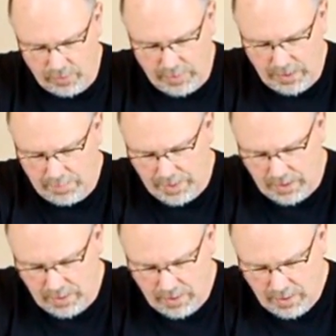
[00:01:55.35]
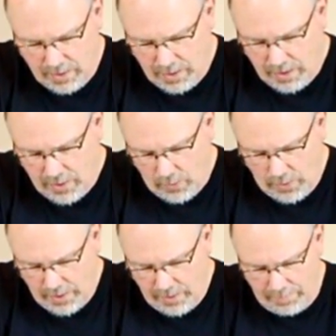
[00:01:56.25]
me. But one
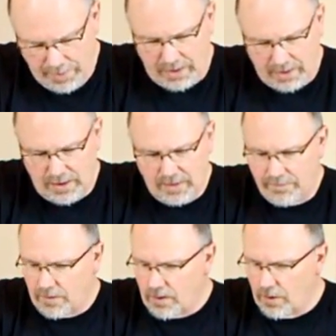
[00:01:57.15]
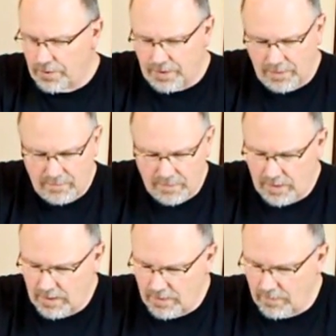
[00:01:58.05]
of the big difficulties
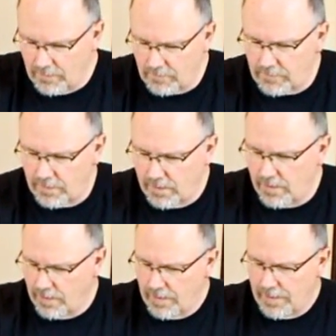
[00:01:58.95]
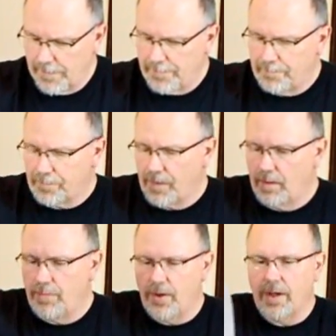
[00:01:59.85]
is
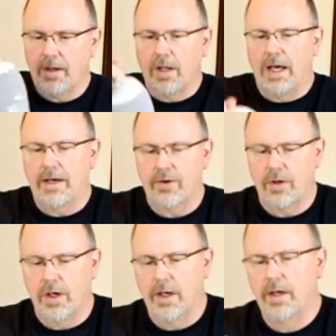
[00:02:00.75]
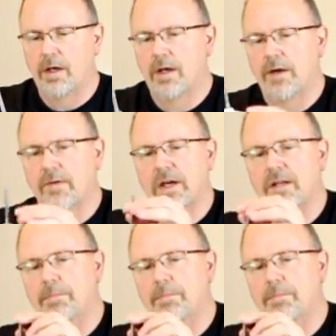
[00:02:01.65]
putting the liner on. I've got the